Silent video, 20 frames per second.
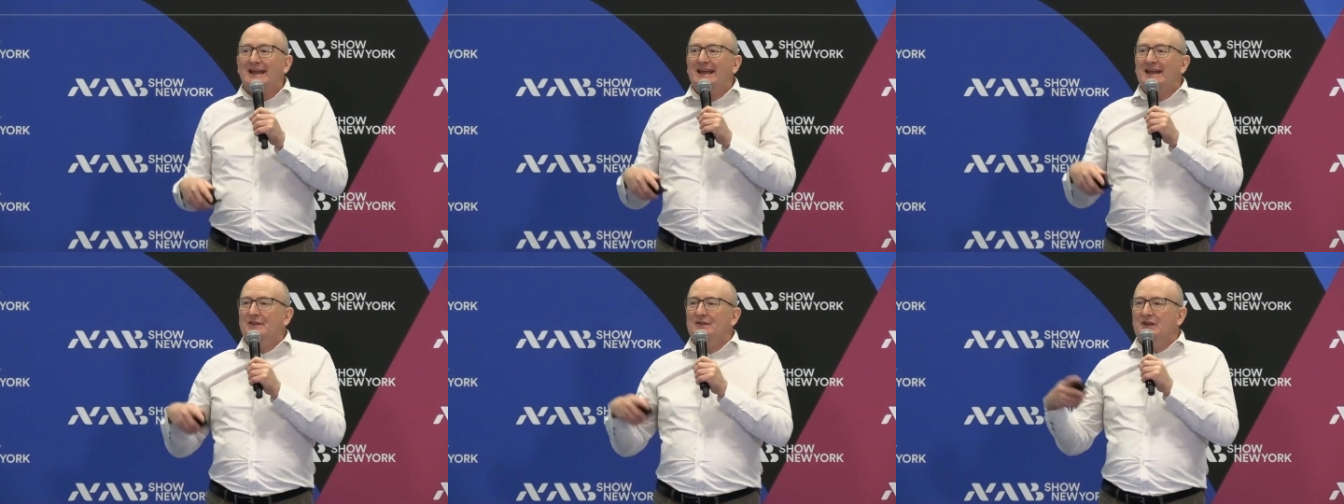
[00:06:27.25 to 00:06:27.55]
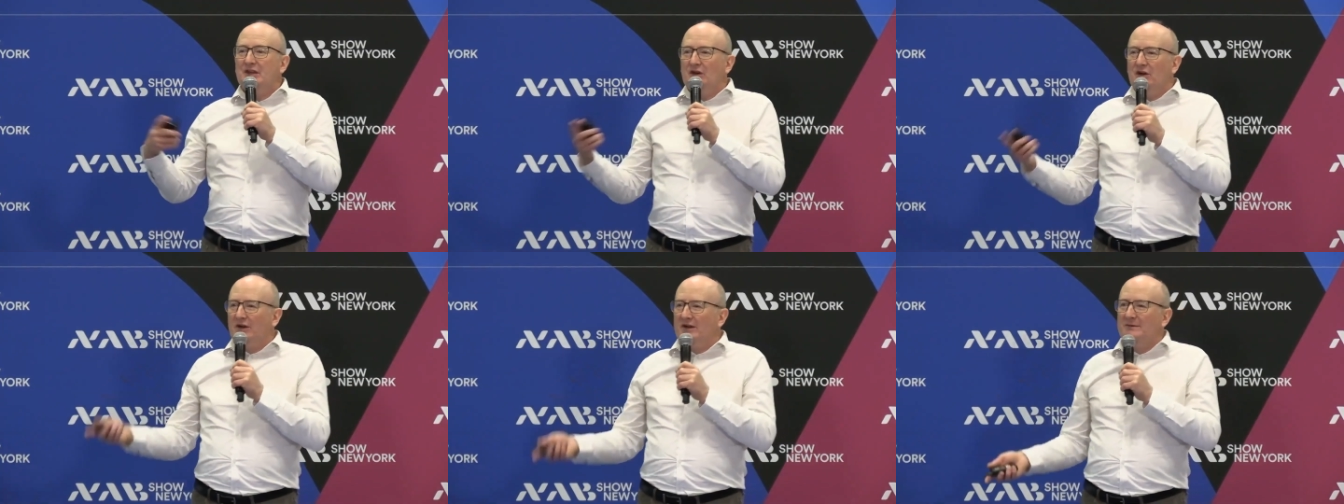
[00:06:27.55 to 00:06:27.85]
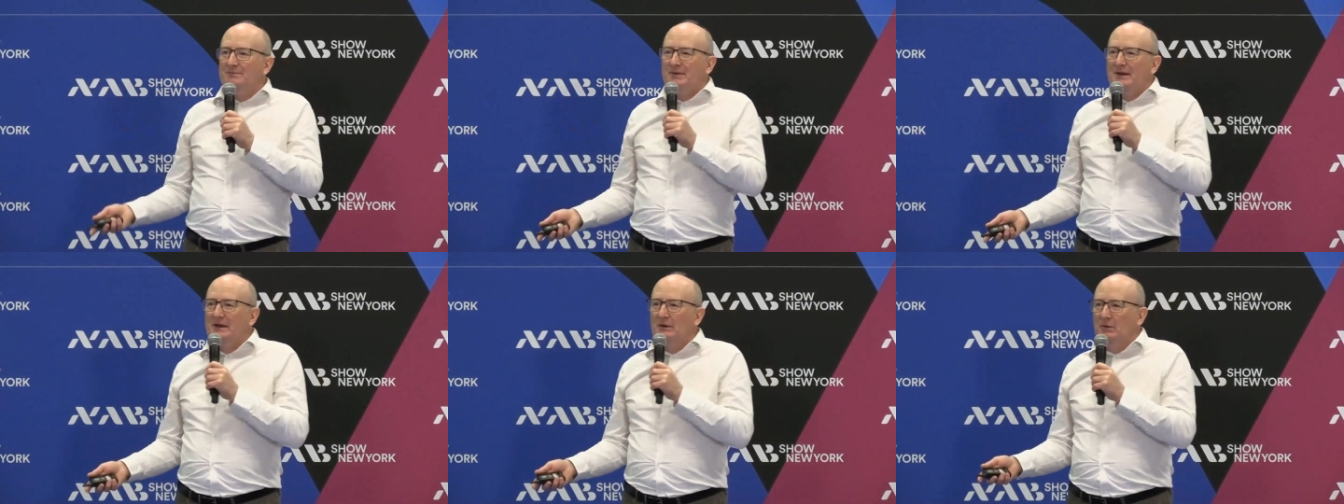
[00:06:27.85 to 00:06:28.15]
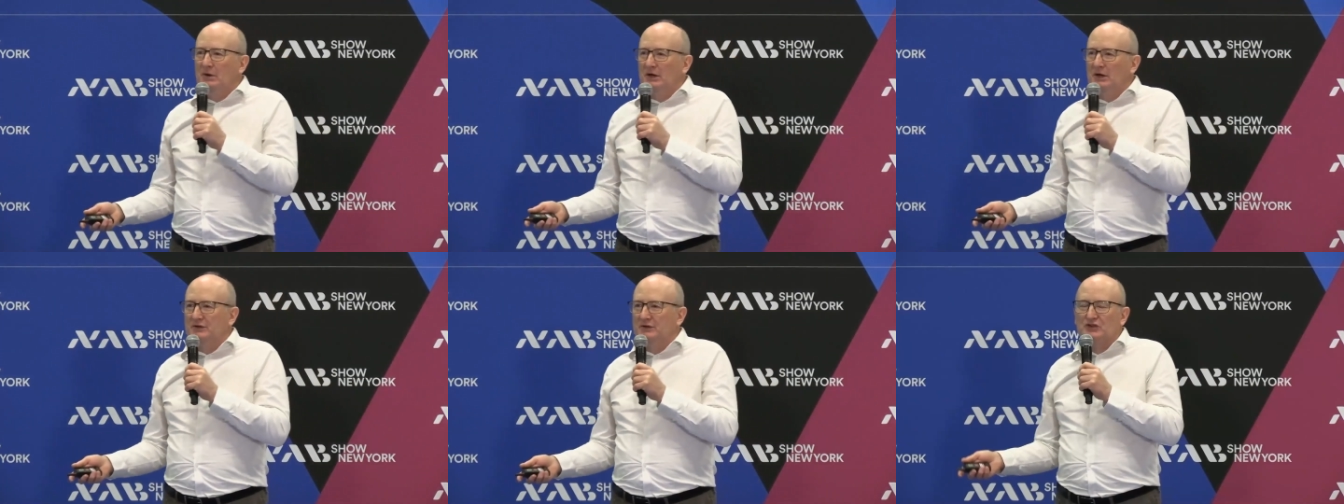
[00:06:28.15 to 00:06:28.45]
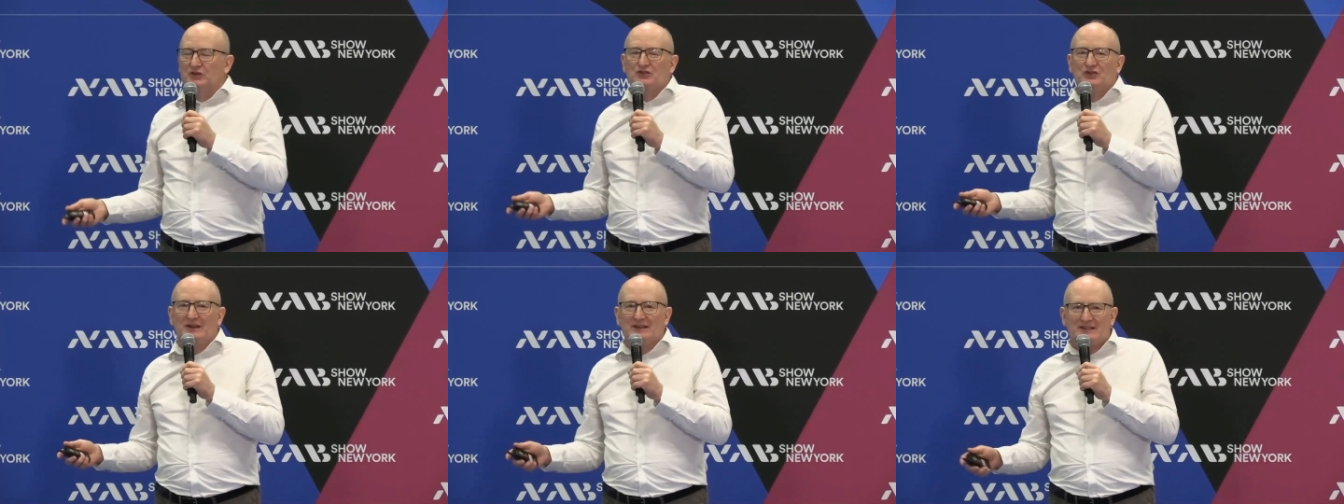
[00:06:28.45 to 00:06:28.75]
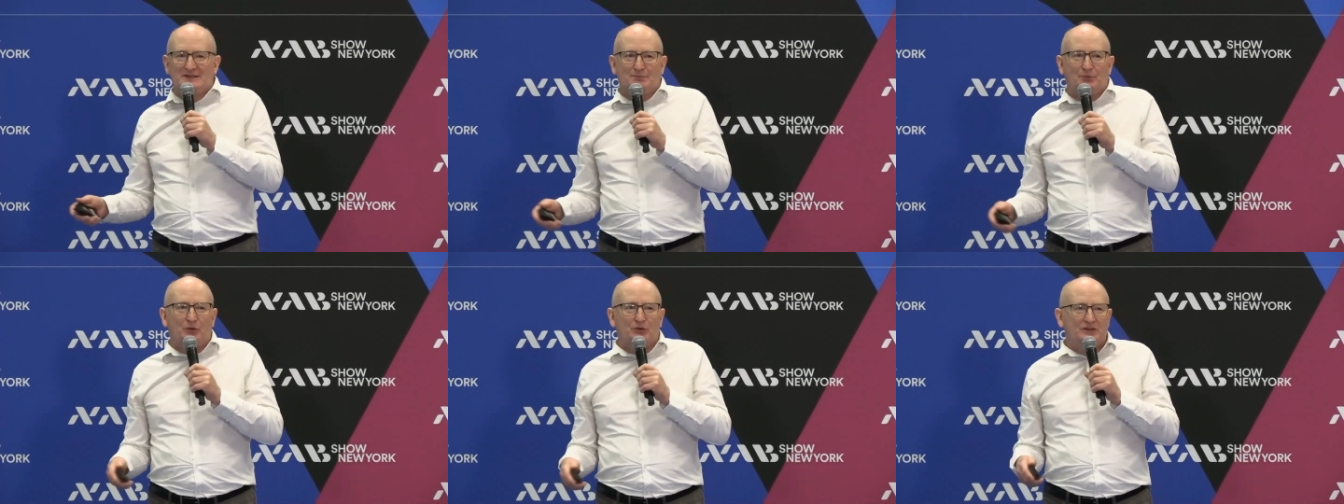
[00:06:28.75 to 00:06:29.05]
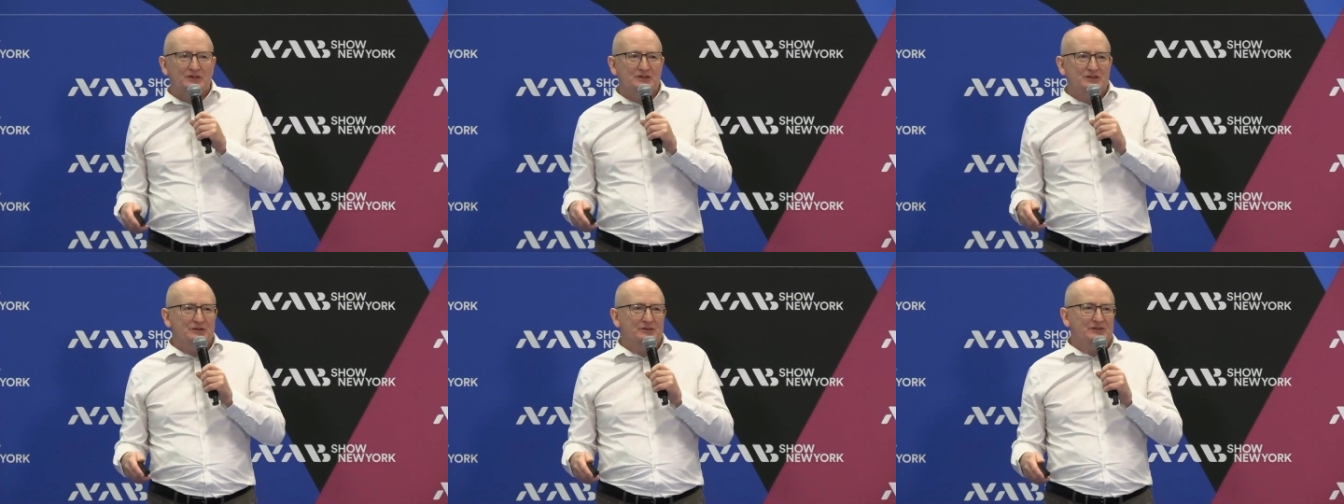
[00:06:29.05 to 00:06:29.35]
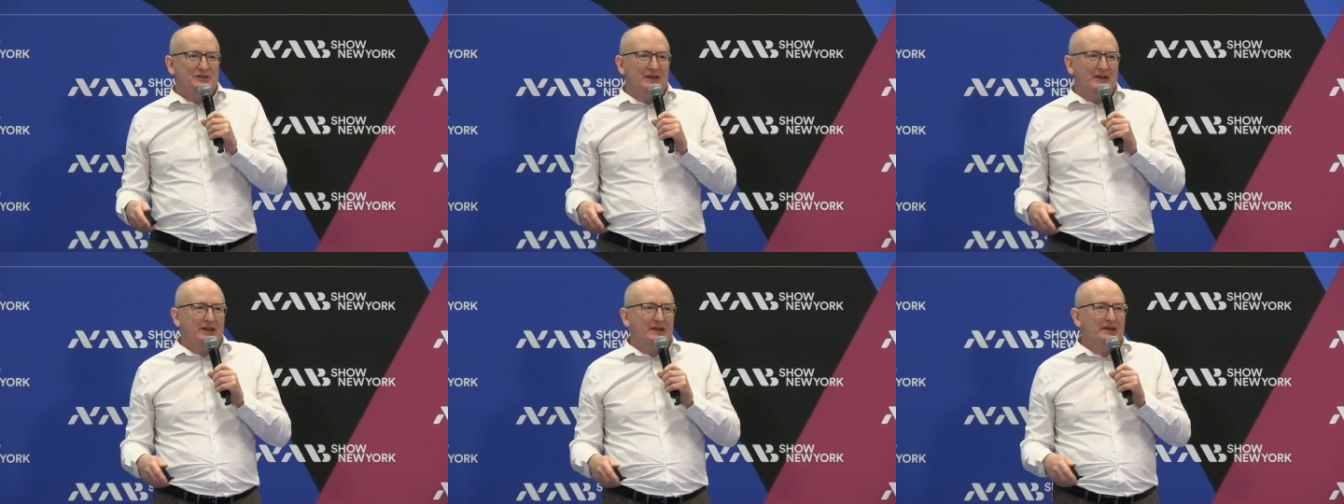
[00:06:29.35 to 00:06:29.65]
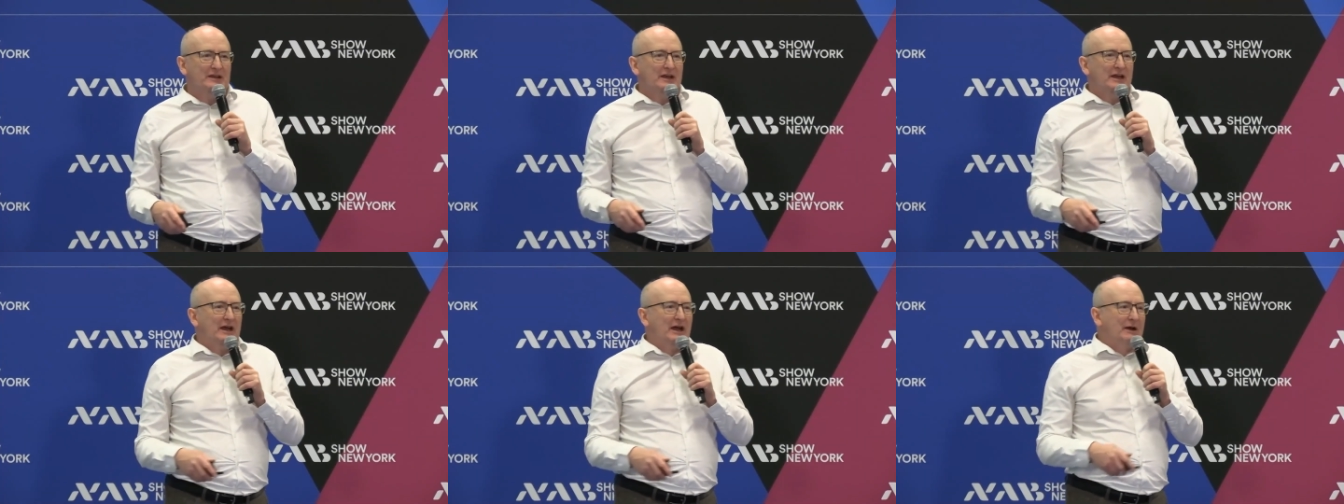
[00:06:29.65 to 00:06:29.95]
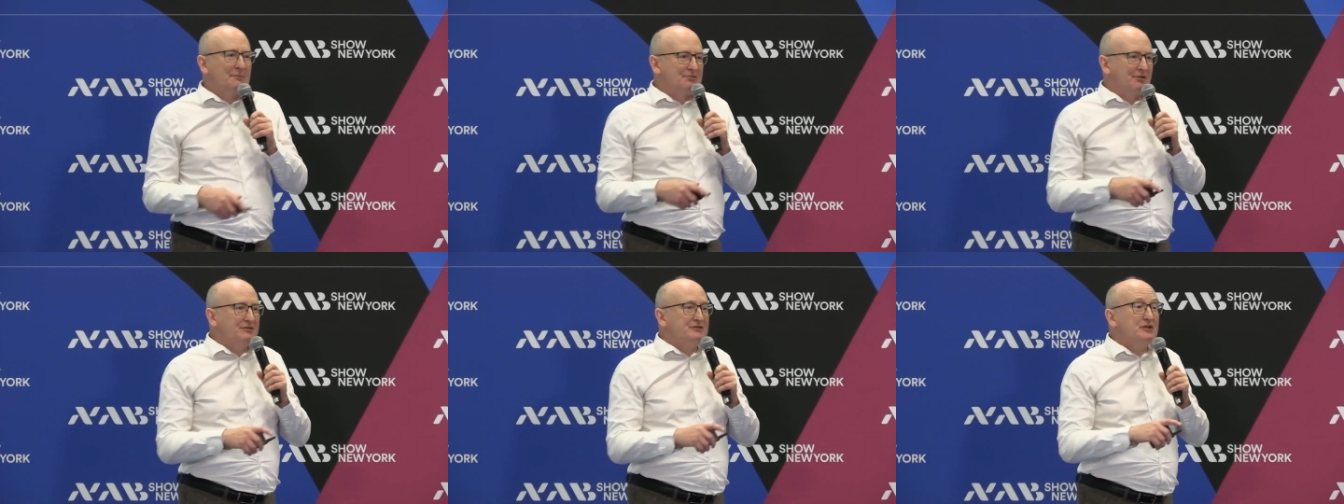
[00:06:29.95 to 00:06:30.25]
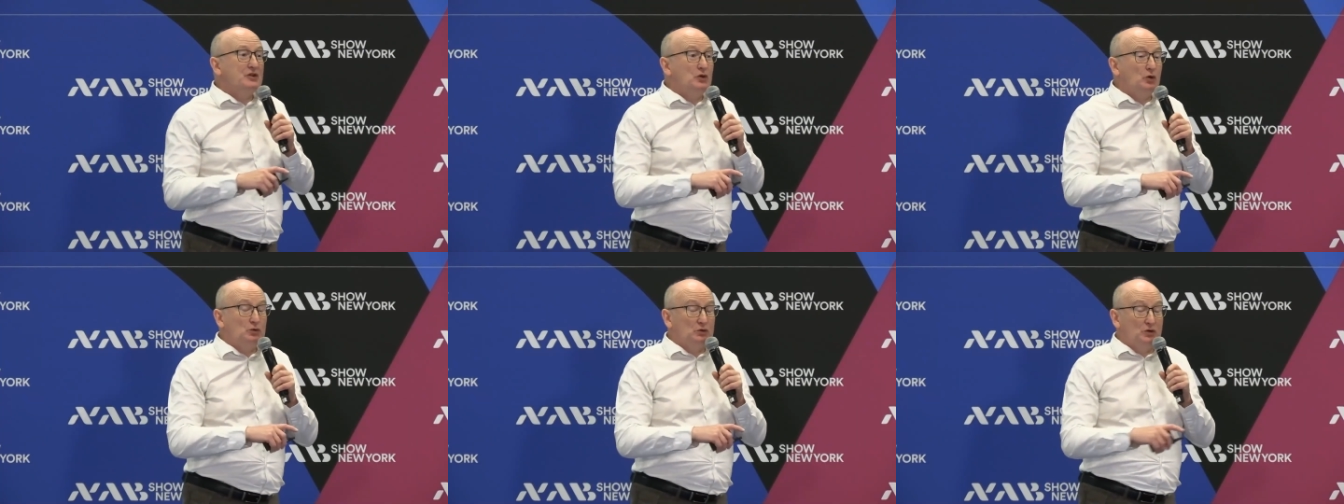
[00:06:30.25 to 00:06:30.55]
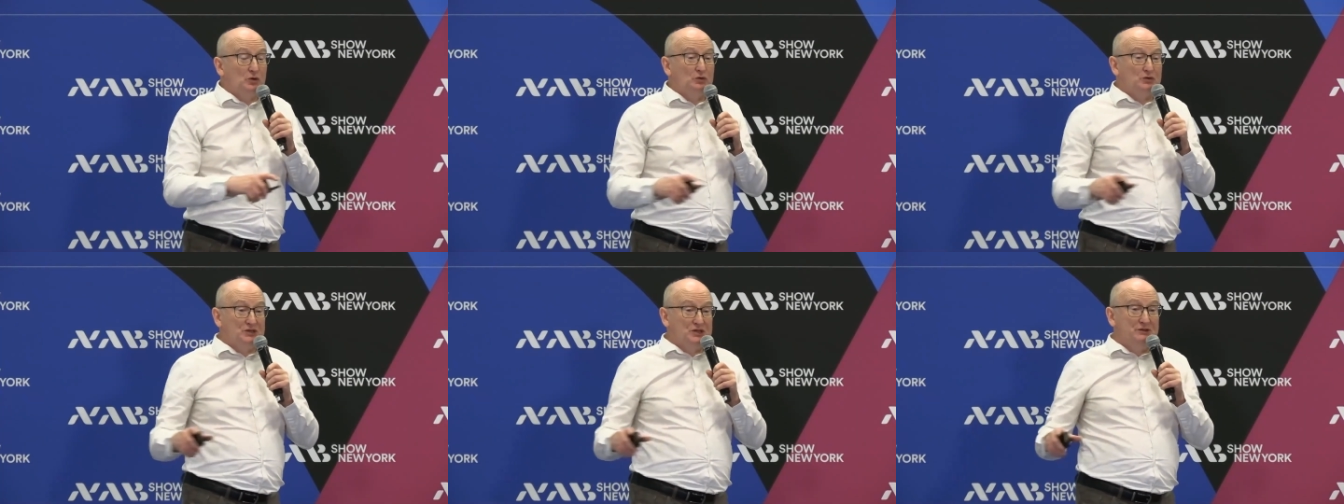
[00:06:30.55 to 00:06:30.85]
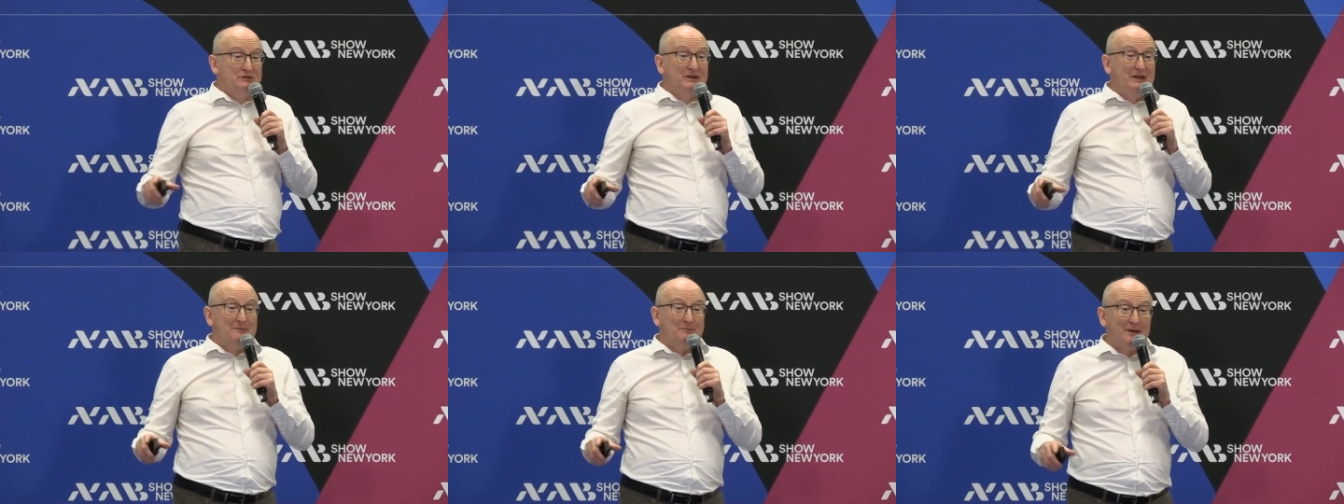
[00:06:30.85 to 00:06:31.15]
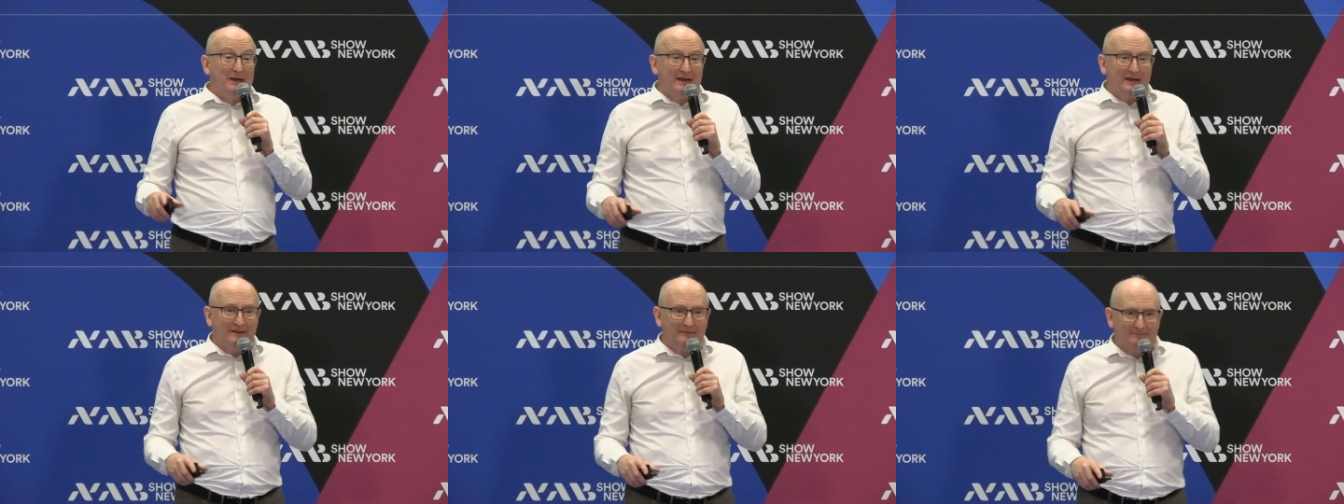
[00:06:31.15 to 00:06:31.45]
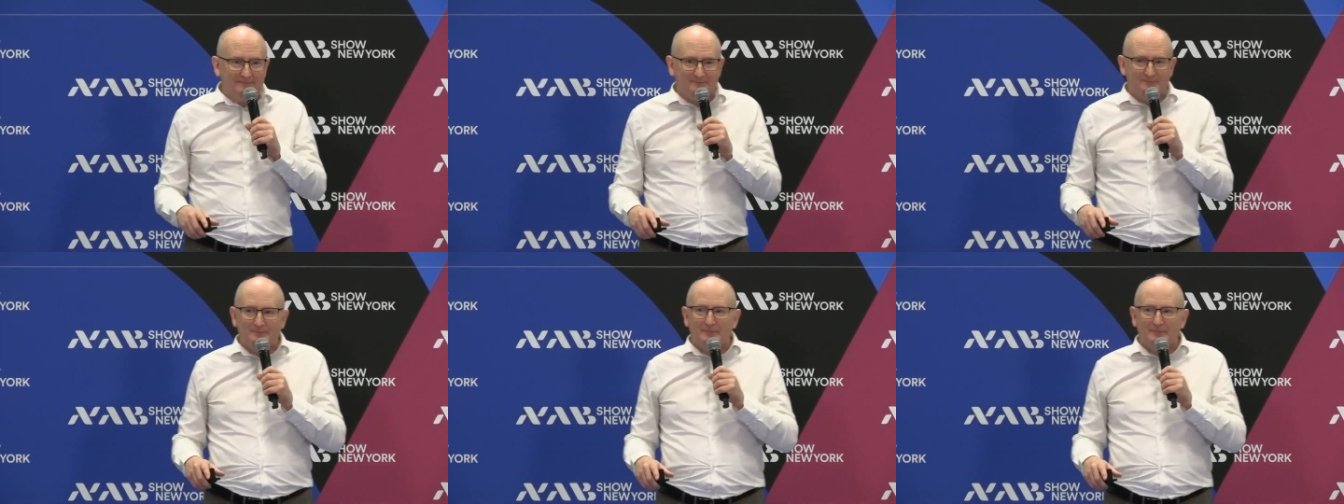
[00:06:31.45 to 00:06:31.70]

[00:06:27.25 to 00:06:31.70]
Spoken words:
in the IP world are transported using a protocol called UDP.